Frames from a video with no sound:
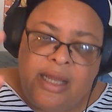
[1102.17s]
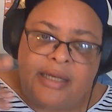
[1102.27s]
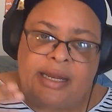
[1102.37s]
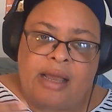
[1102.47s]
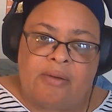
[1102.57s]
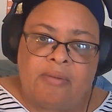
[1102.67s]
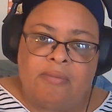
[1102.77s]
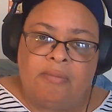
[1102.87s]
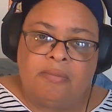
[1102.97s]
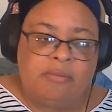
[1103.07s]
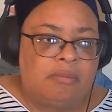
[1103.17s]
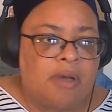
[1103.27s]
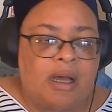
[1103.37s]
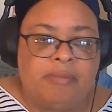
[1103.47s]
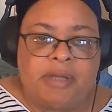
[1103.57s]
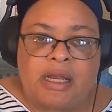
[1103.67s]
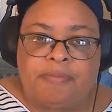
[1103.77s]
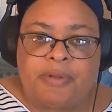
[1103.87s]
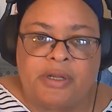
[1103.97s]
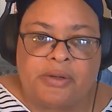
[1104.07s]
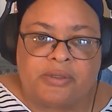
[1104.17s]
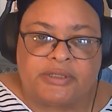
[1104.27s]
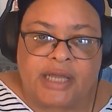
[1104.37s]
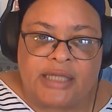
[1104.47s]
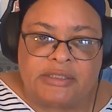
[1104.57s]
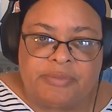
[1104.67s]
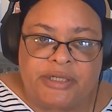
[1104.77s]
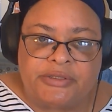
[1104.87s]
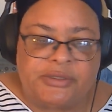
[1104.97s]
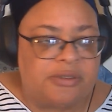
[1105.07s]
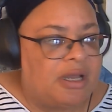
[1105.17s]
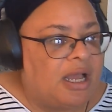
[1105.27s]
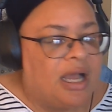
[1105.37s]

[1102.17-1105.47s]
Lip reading: Now, I'm not a political science major.